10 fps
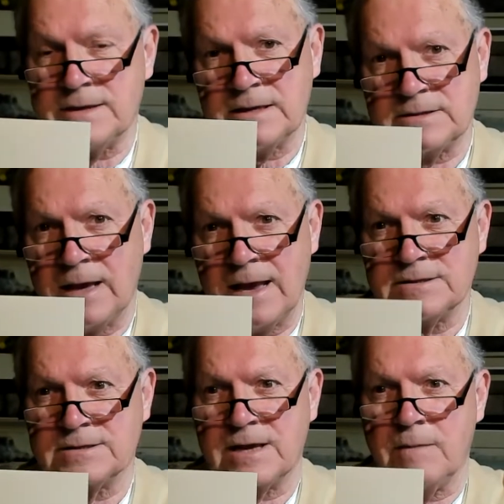that's
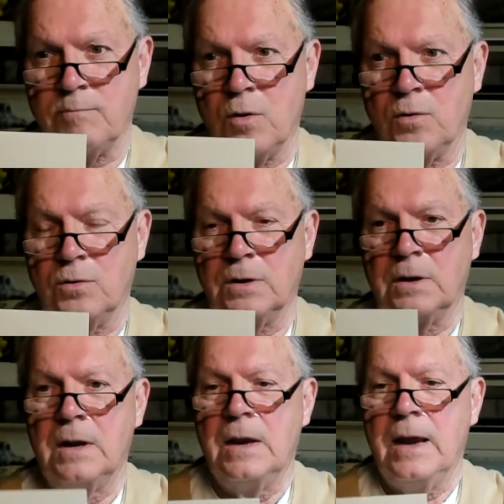landscape mode,
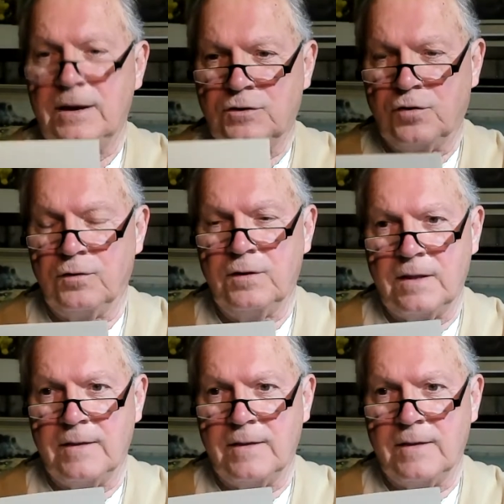and turning